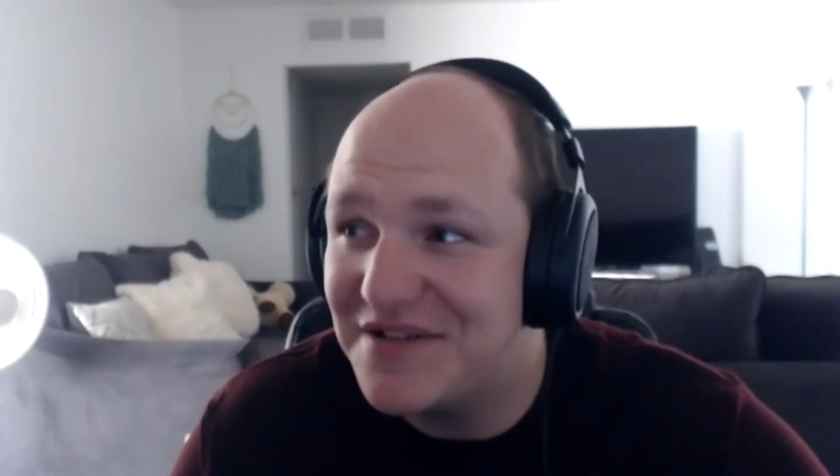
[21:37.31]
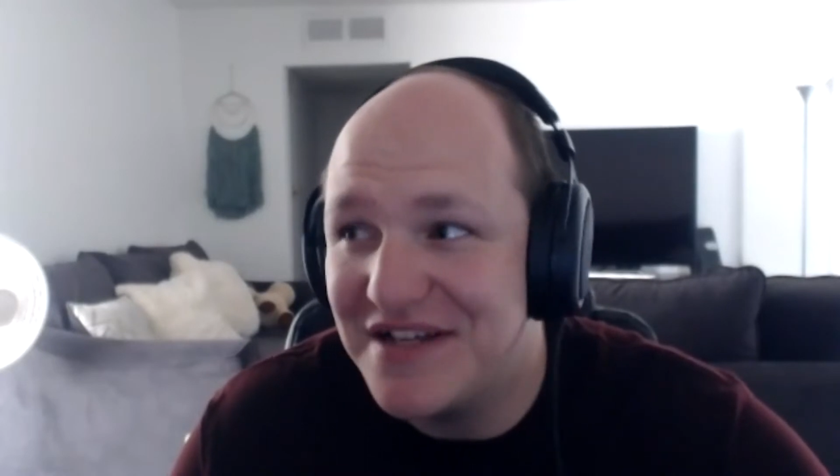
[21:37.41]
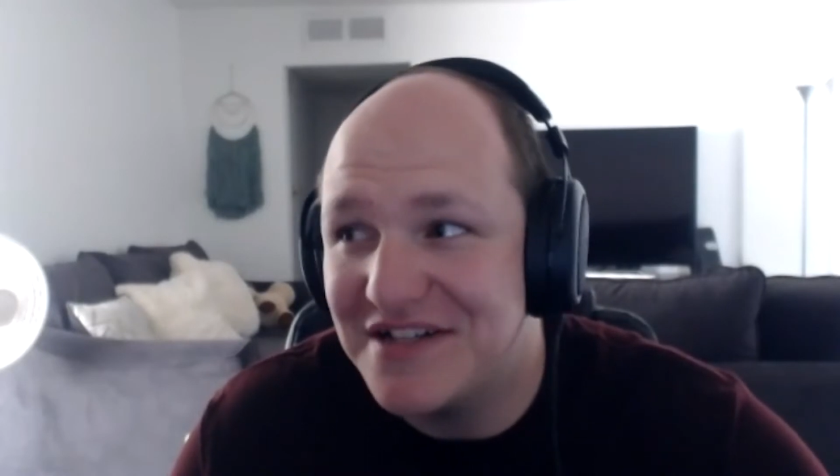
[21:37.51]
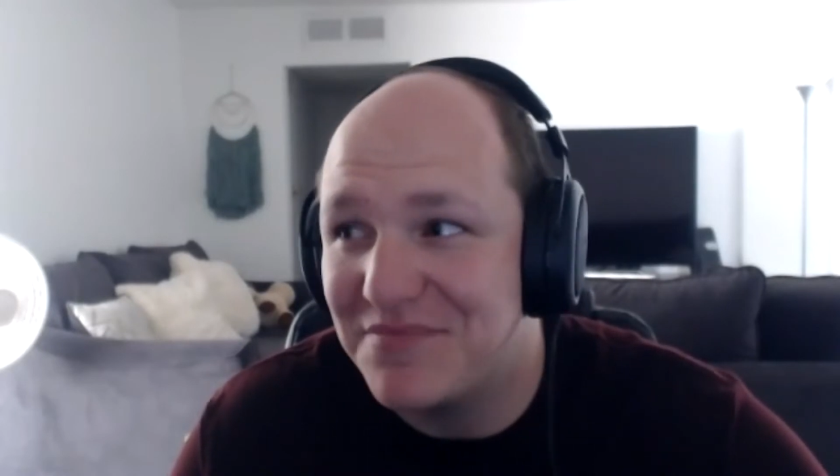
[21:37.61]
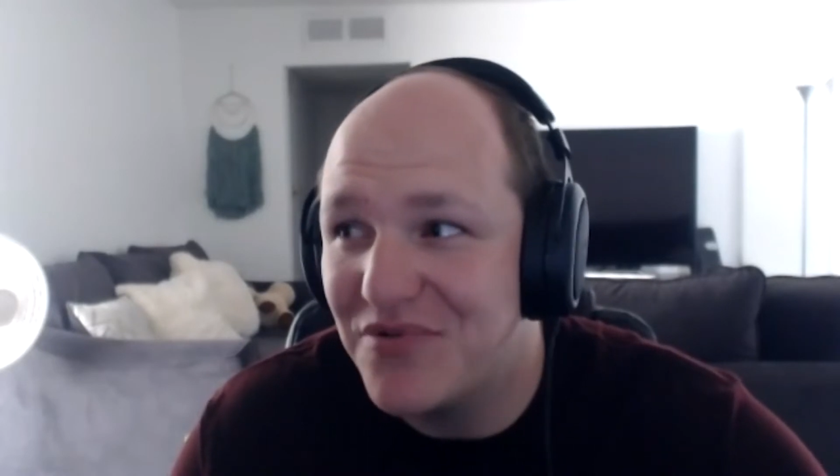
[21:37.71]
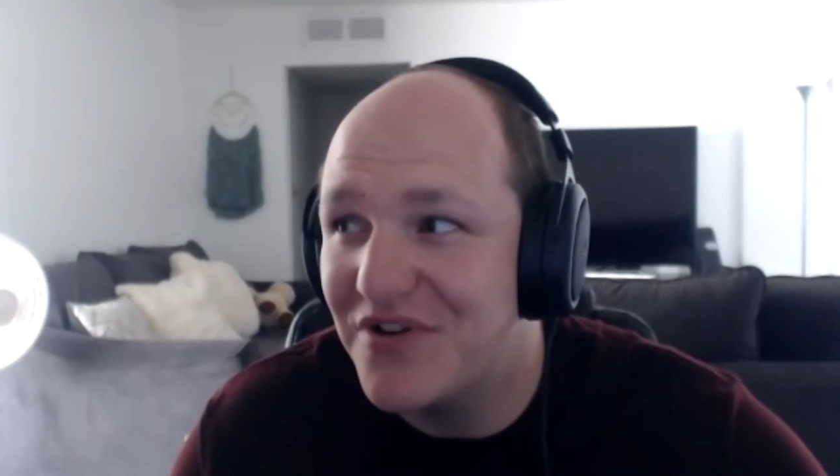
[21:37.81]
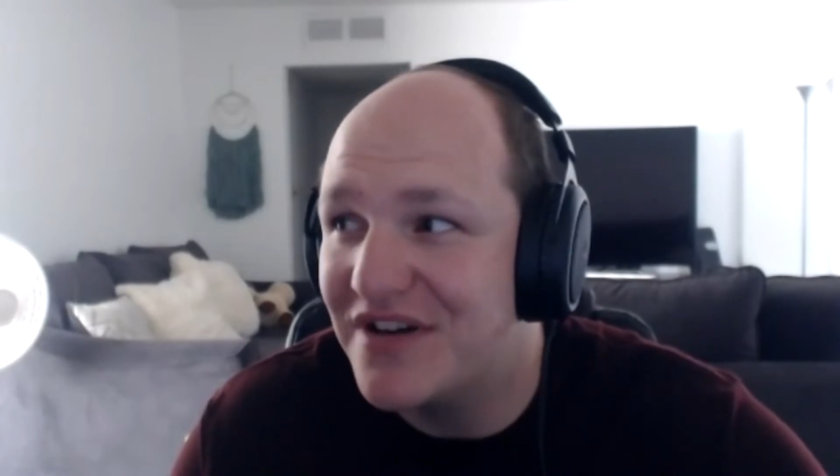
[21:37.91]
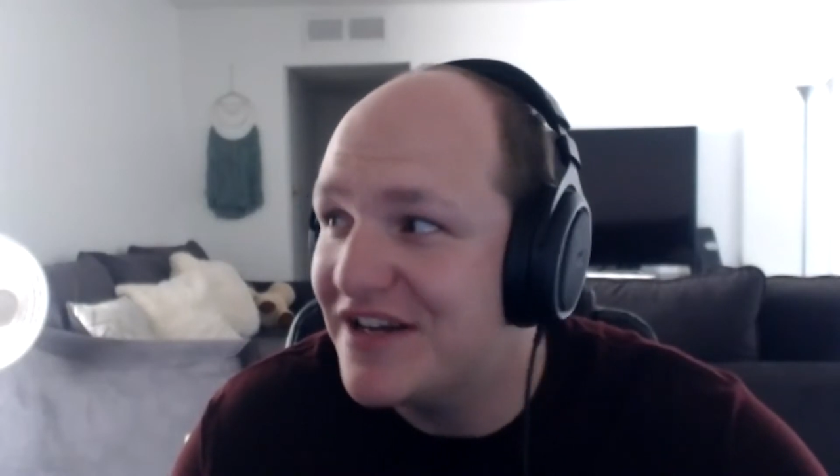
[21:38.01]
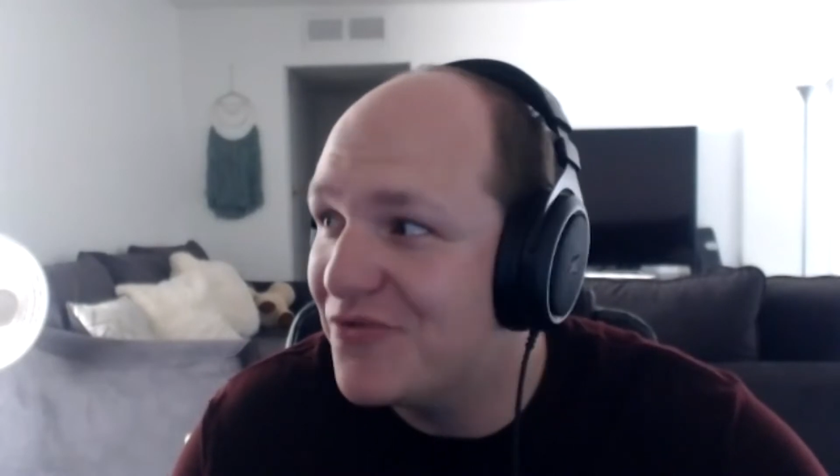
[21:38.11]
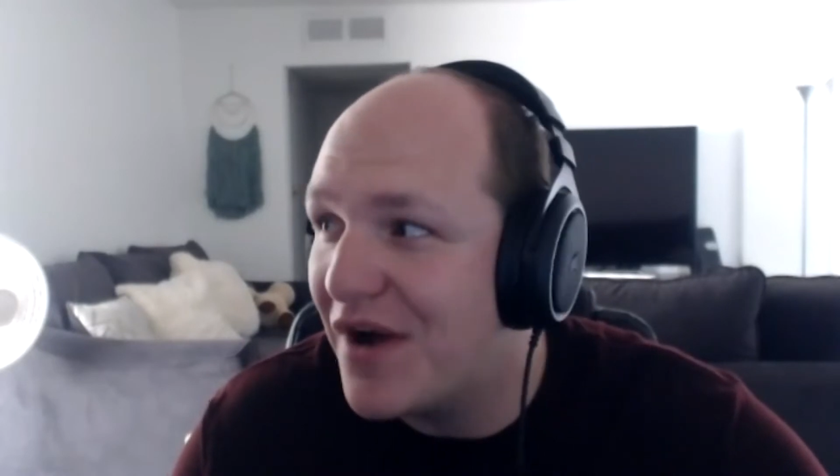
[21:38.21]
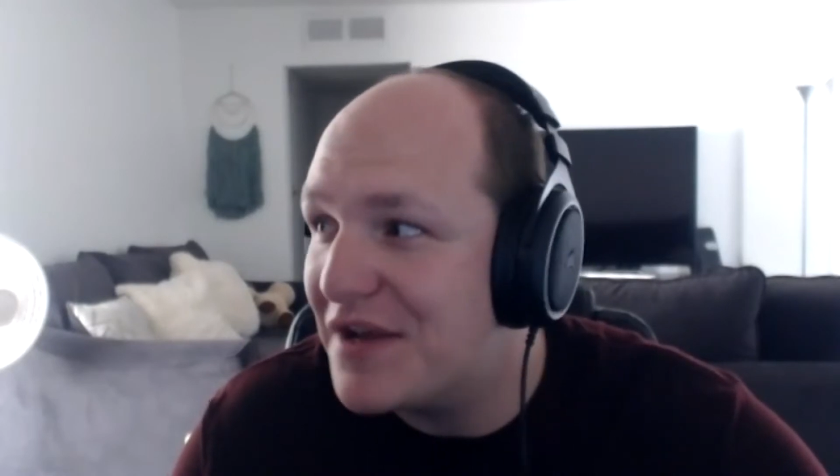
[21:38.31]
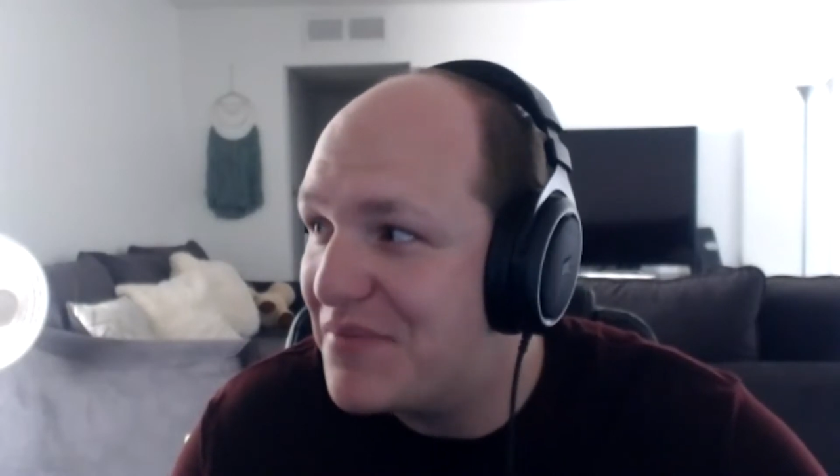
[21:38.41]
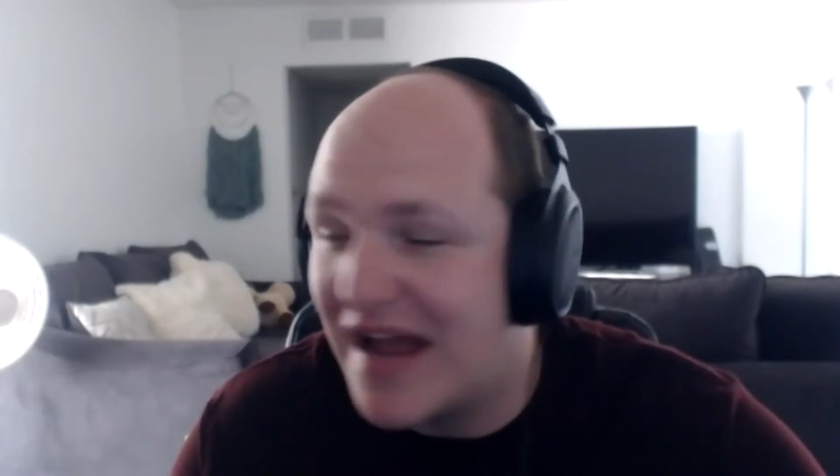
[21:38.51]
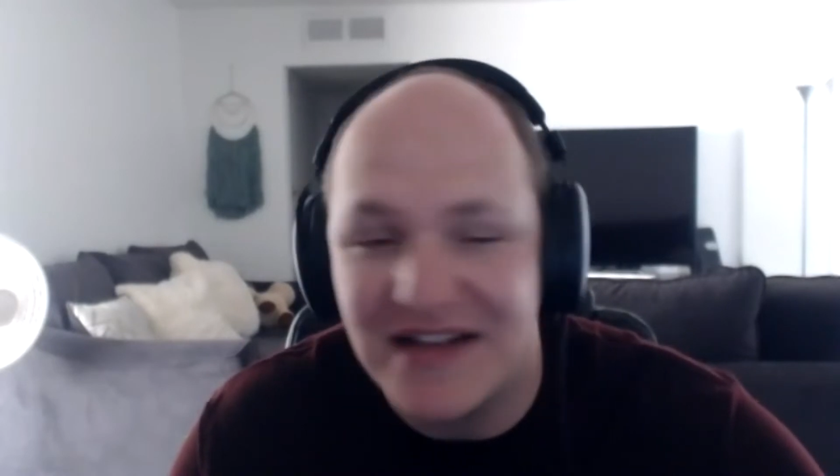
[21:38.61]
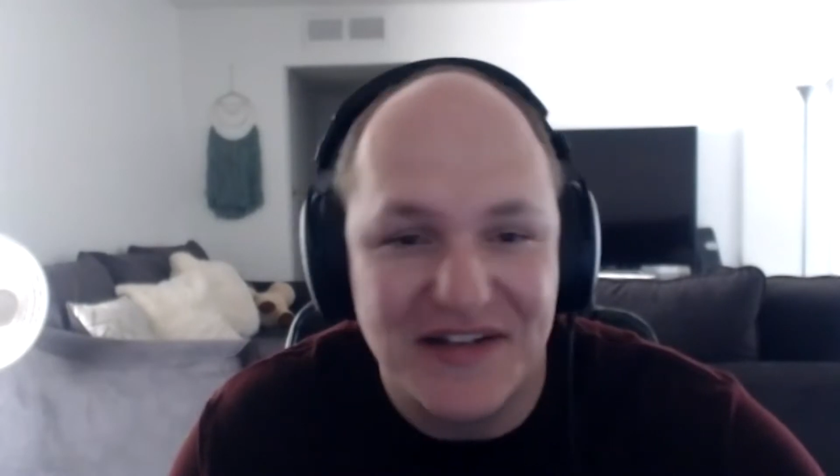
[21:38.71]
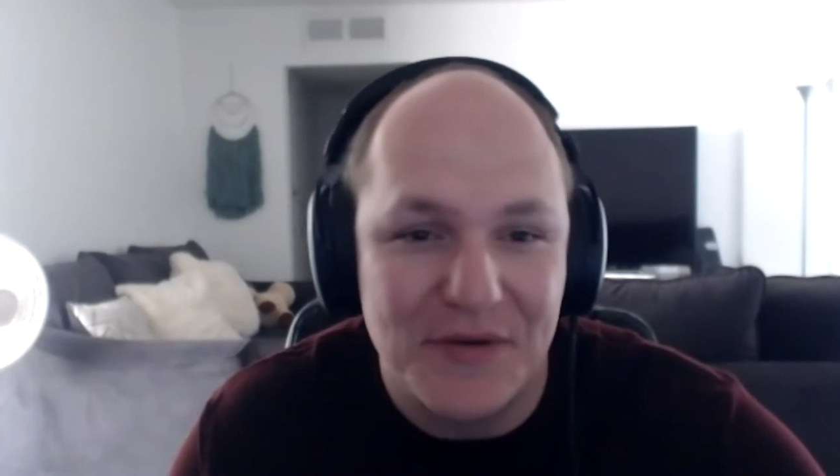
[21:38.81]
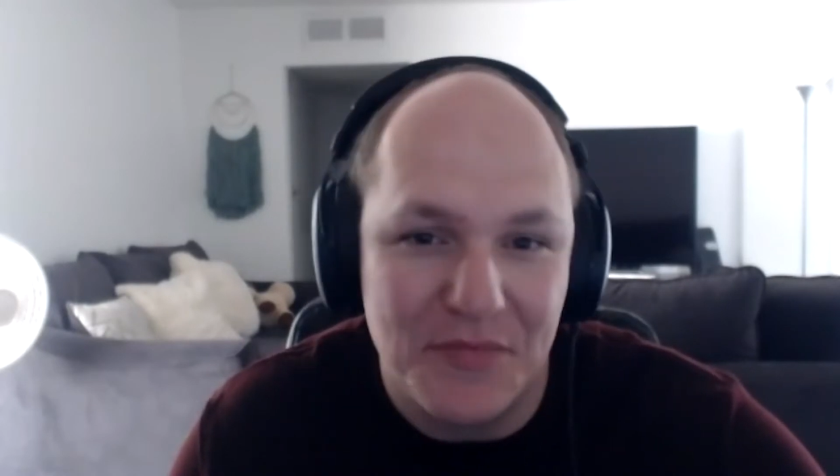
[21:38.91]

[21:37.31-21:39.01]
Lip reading: He's a pretty white passing